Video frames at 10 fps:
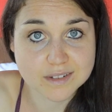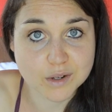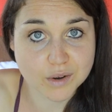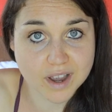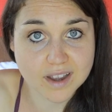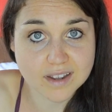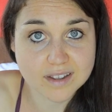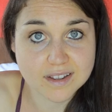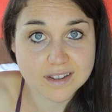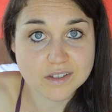Okay?
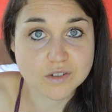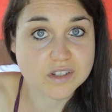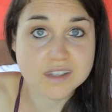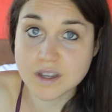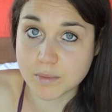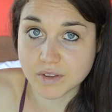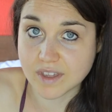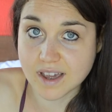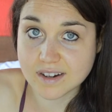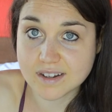So just think about
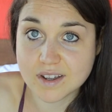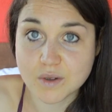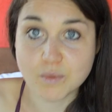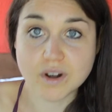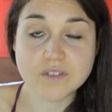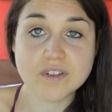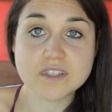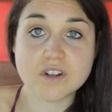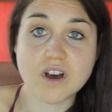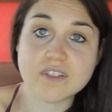that what if
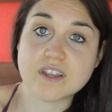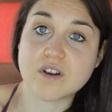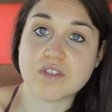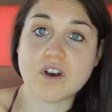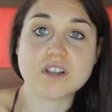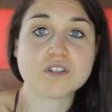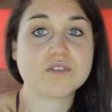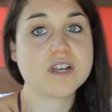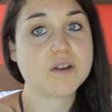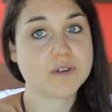it's not that your thoughts
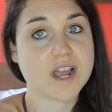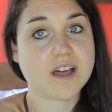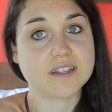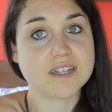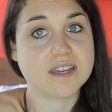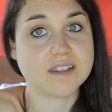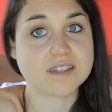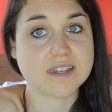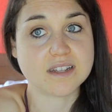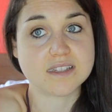create reality in the
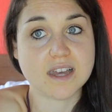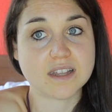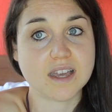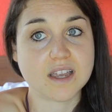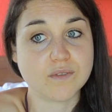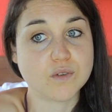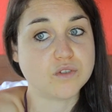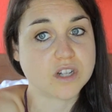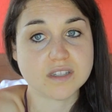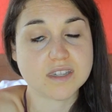sense that like if you
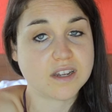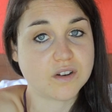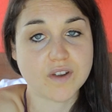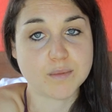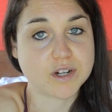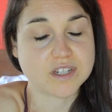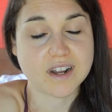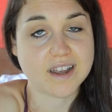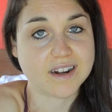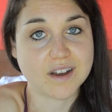just get your vibration
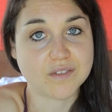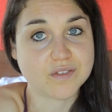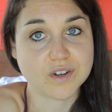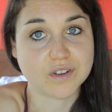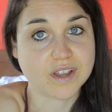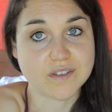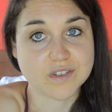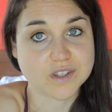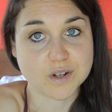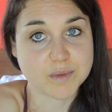high enough your life
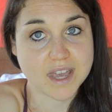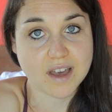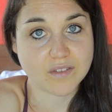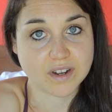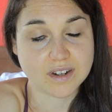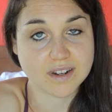is going to be heaven